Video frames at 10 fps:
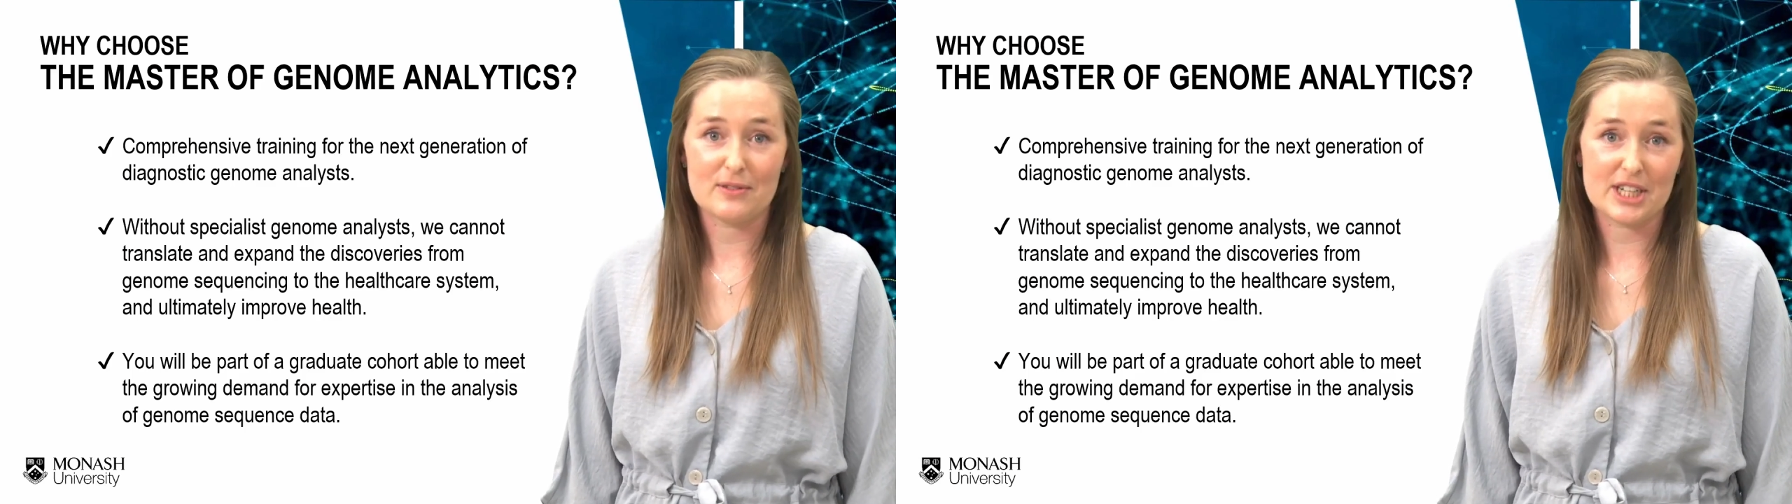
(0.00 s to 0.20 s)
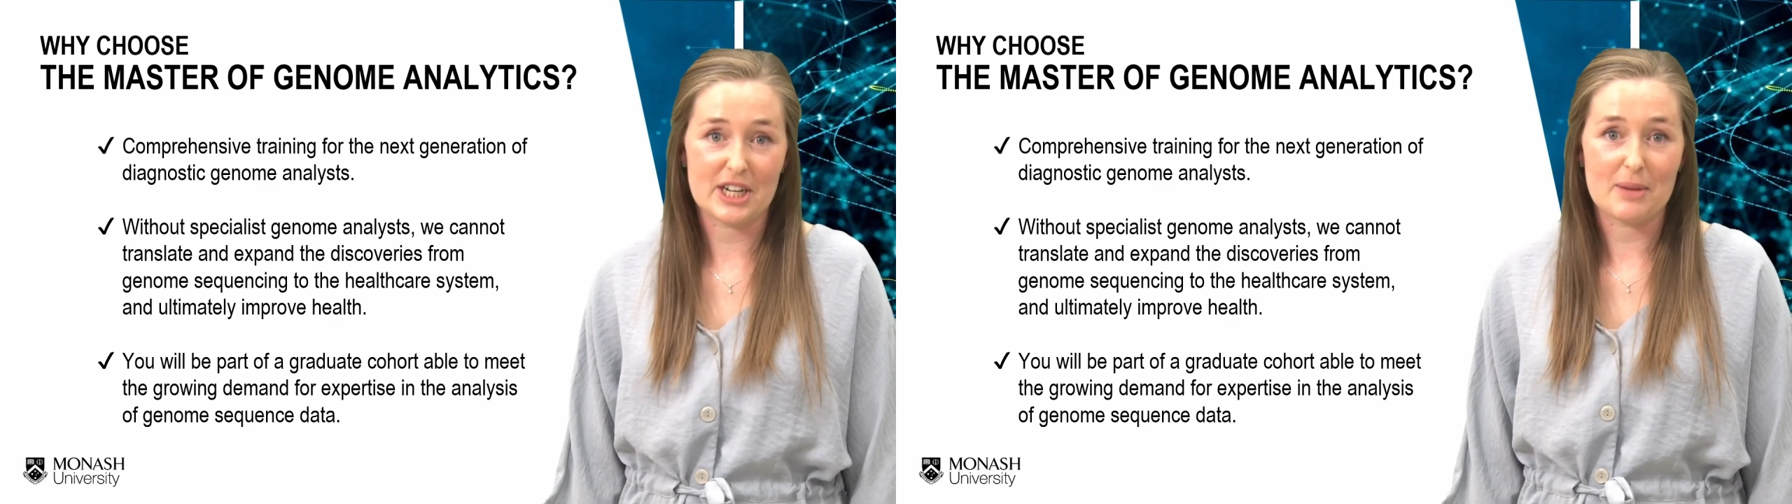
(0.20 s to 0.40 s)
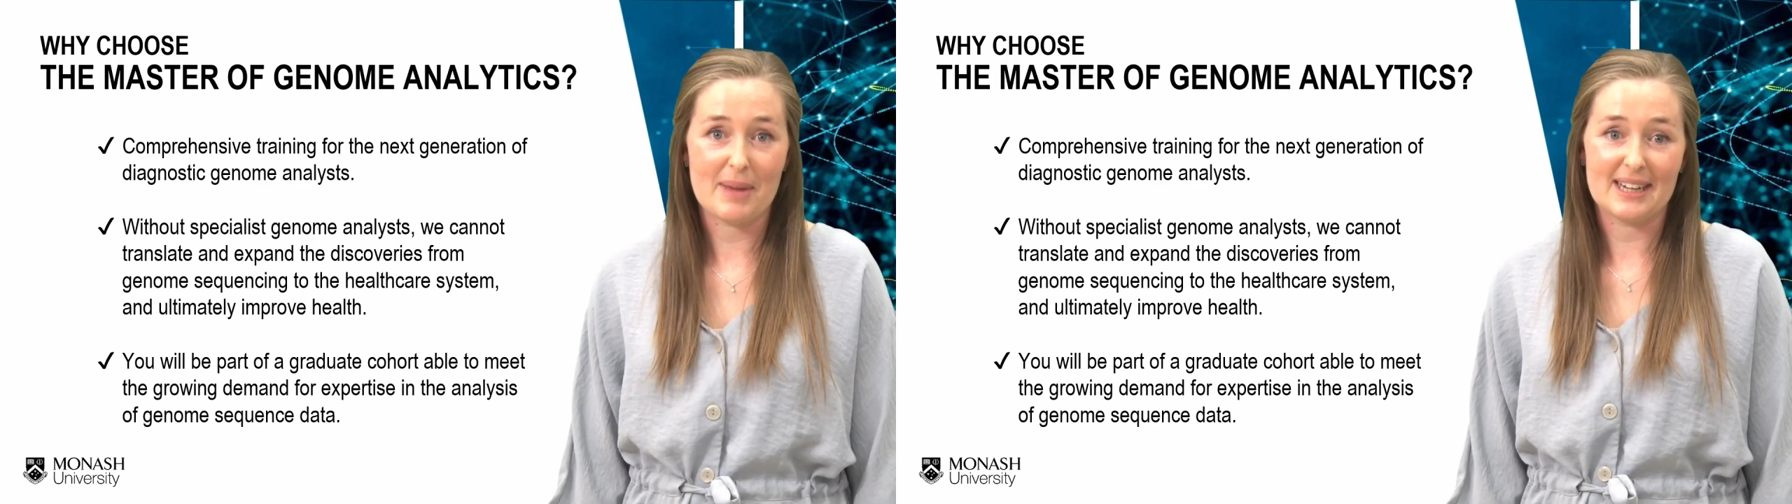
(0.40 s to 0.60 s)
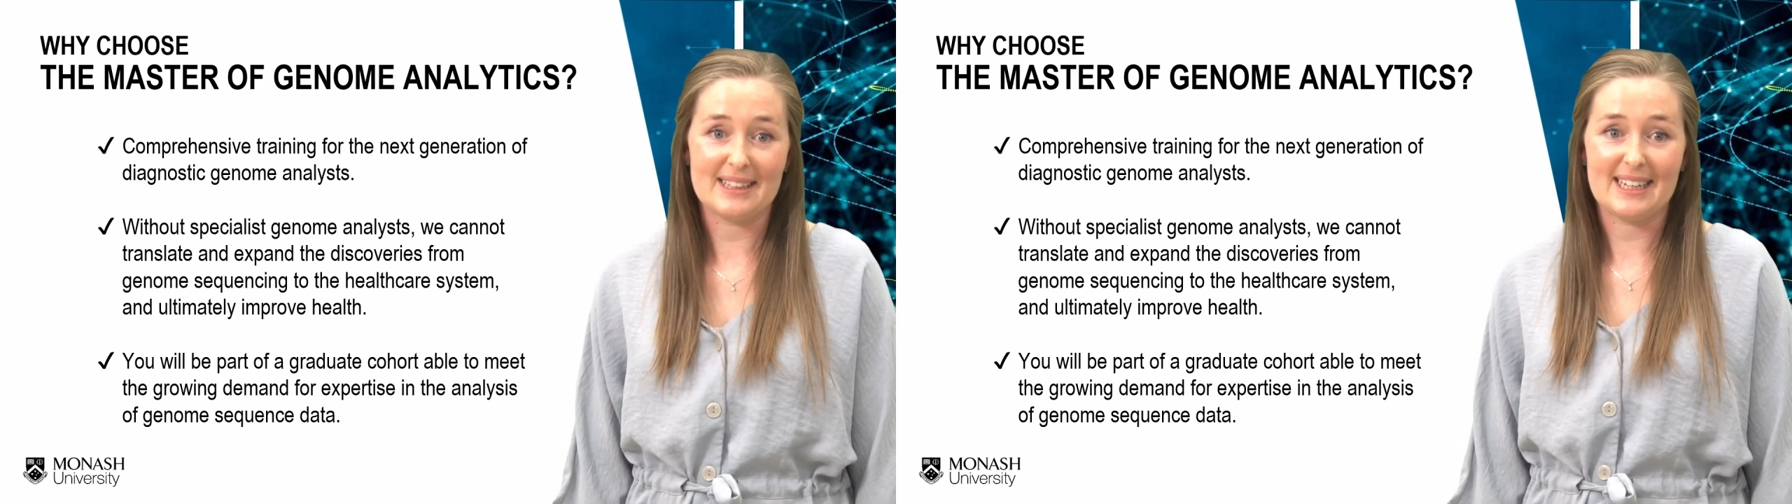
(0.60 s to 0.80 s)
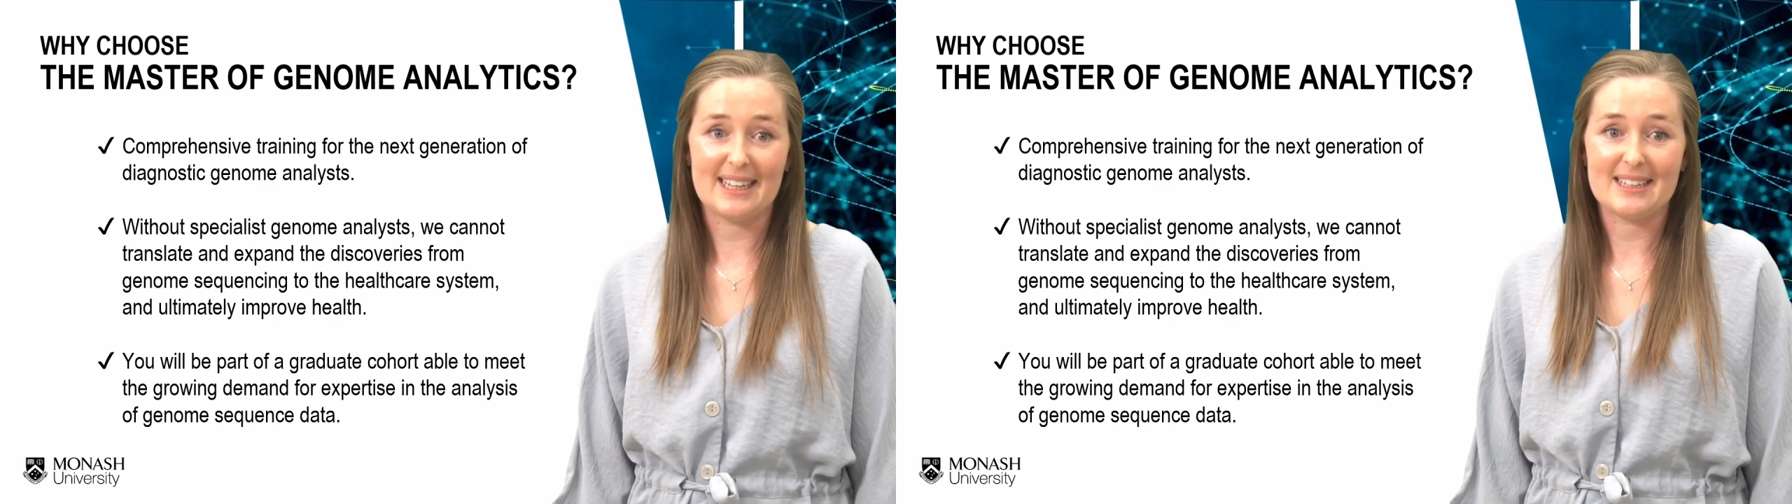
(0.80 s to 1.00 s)
Genome
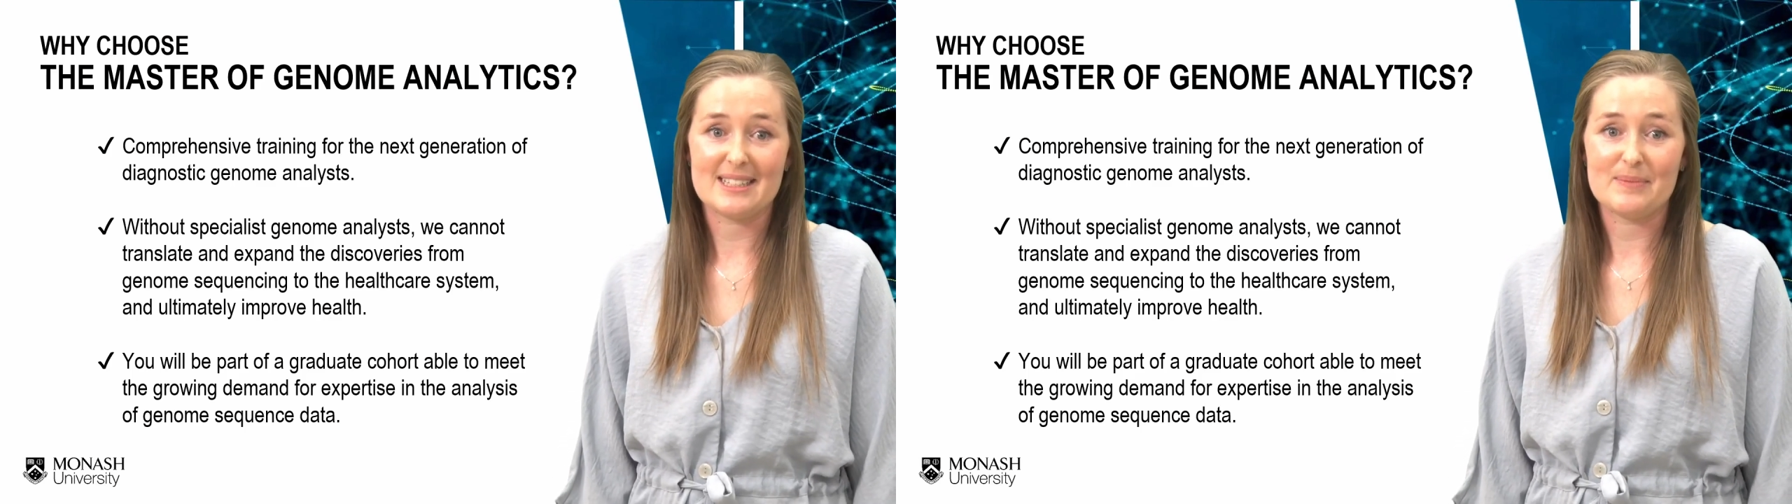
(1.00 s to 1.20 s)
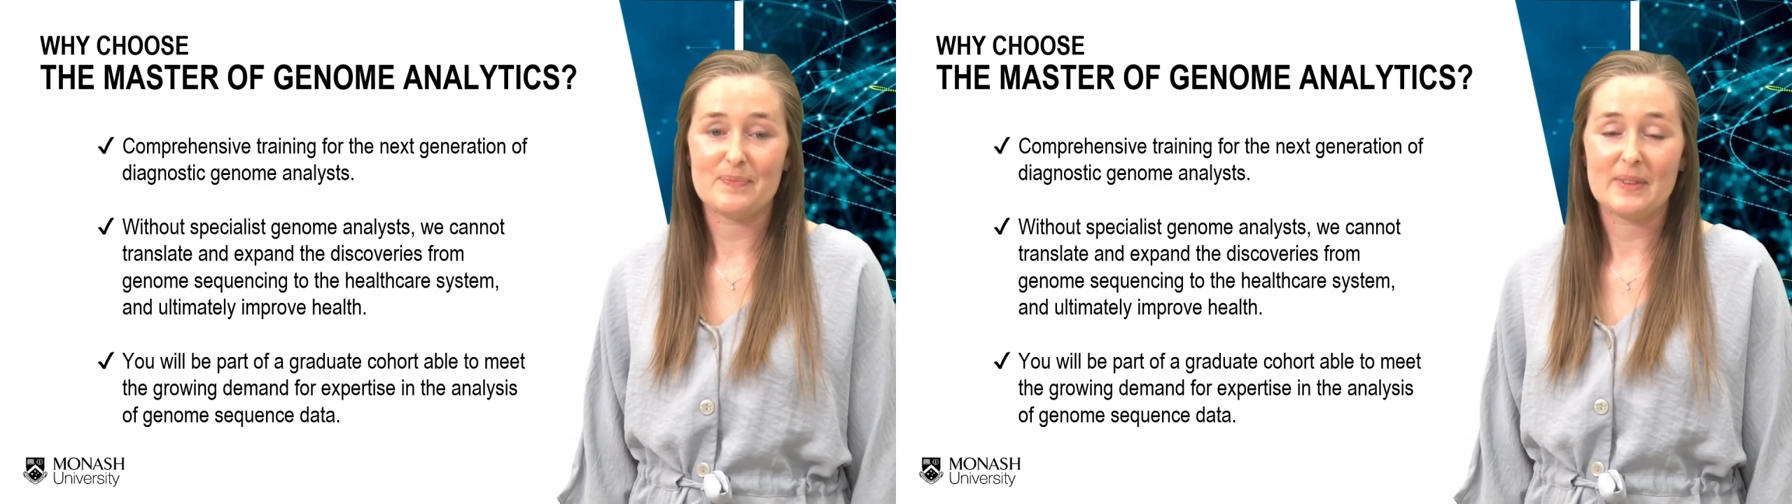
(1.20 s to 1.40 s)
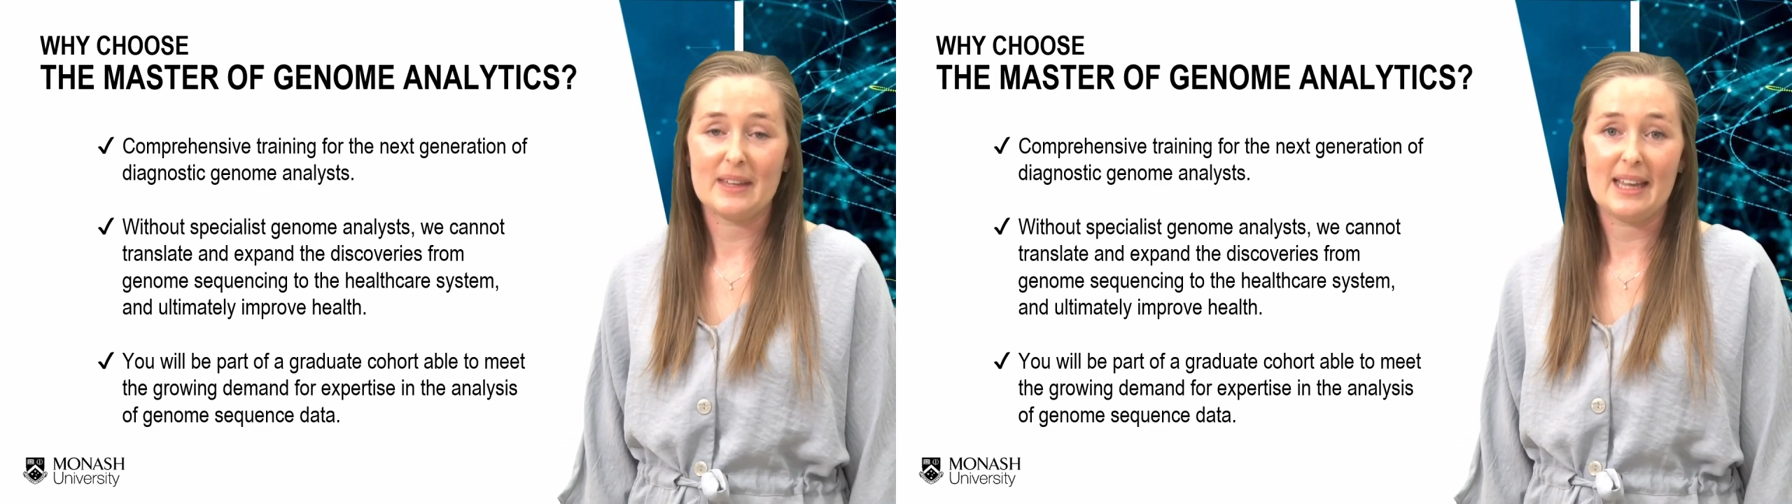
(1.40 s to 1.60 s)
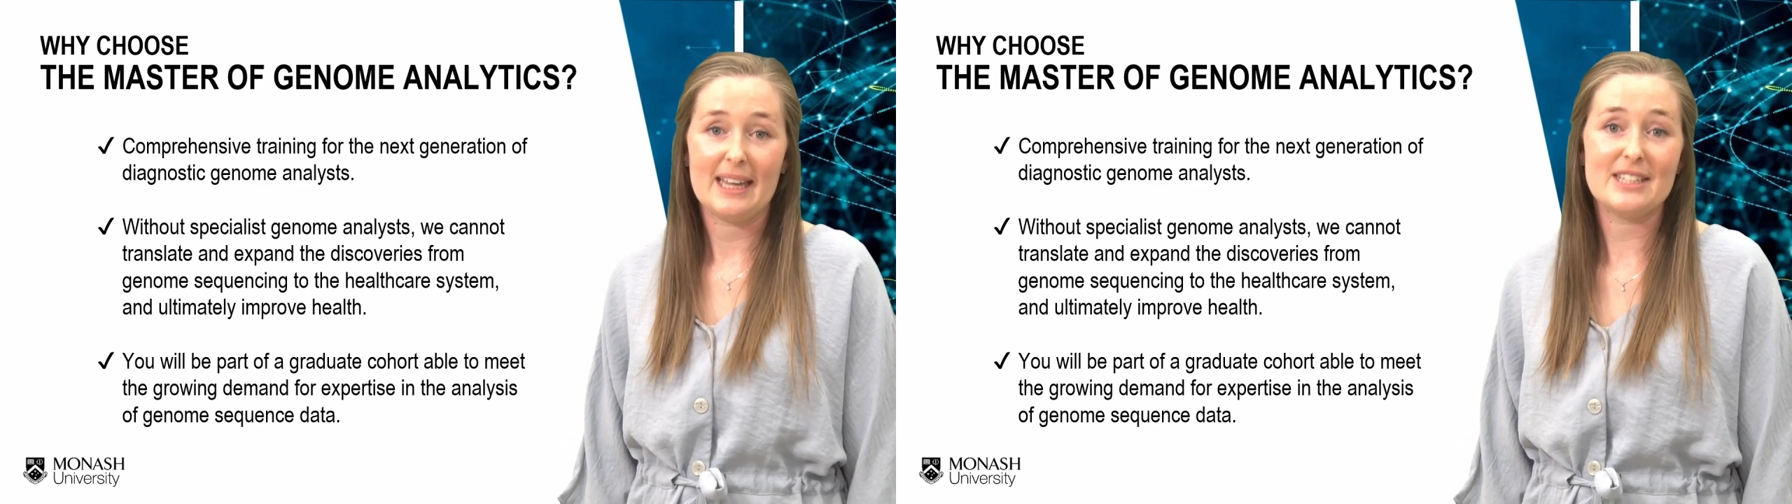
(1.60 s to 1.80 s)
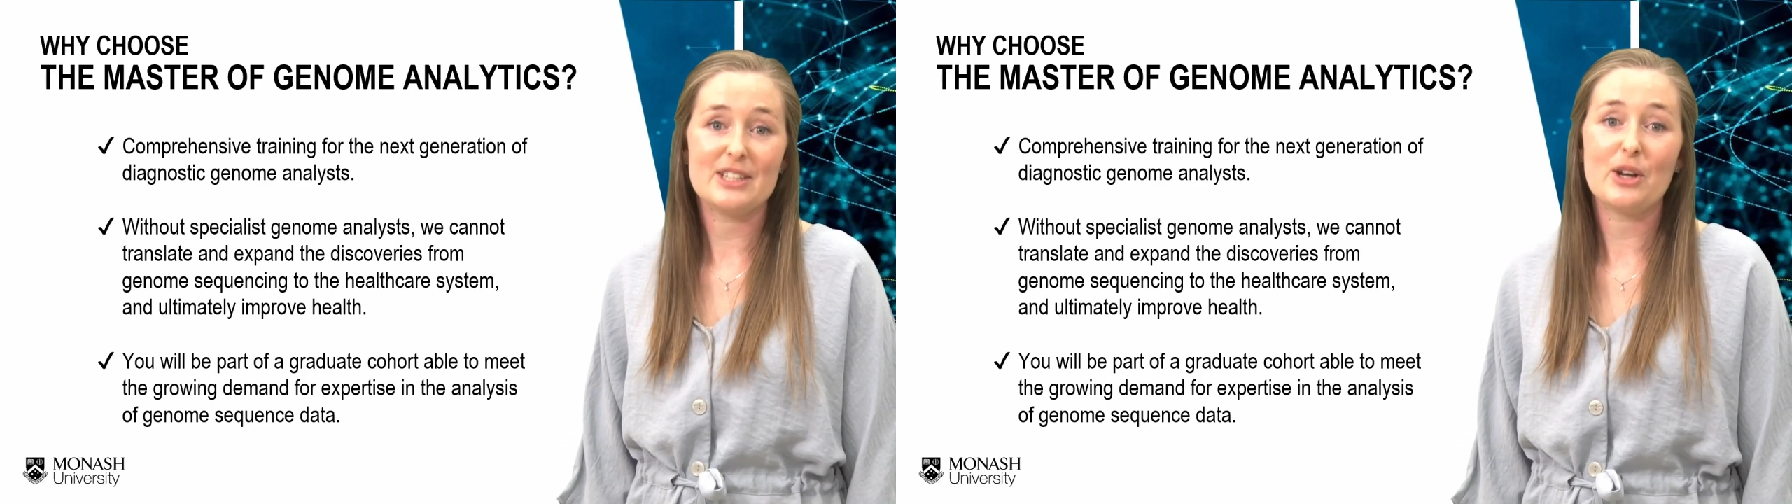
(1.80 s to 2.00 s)
Analytics? It is a